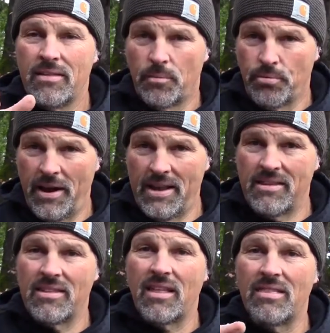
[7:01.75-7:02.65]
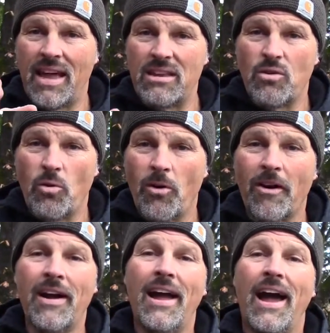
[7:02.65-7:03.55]
to the lead
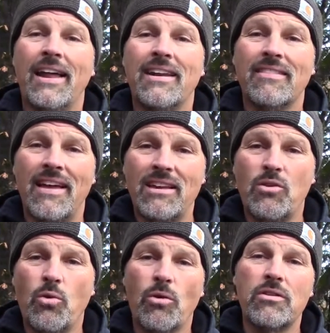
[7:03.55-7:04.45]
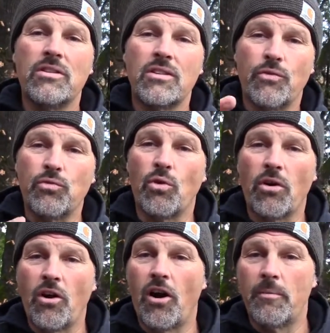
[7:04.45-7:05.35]
core, and the lead core to the
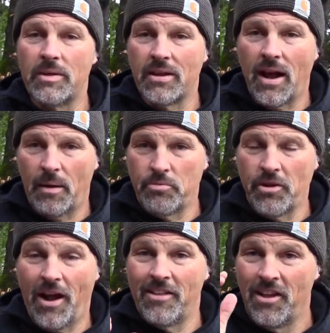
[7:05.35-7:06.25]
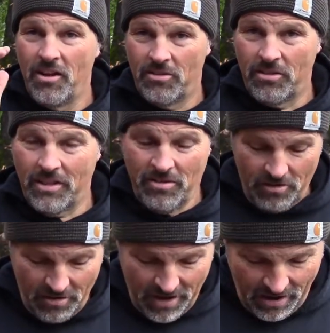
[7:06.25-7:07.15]
fluorocarbon top shot. So let's
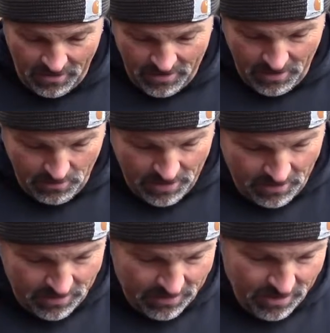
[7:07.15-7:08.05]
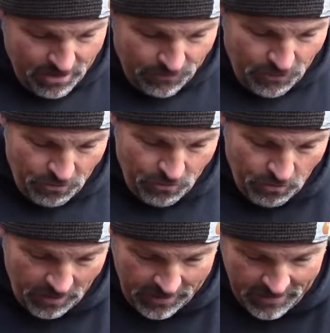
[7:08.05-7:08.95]
start out. Here we go. This is the first
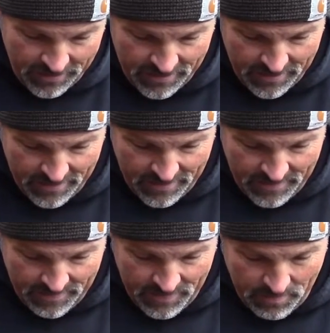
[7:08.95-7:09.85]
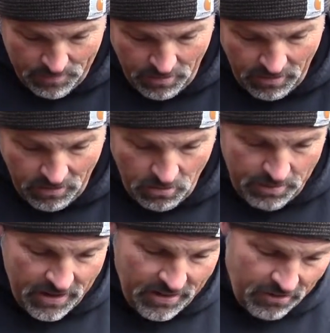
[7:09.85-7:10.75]
one. Pull a little
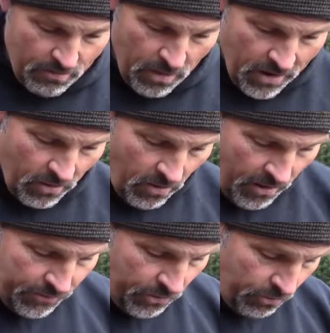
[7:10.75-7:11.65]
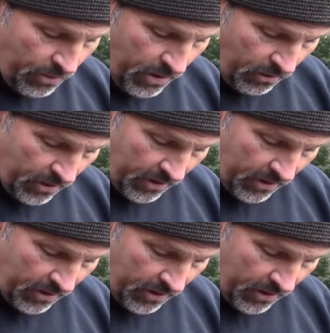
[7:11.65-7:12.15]
bit of this mono off the reel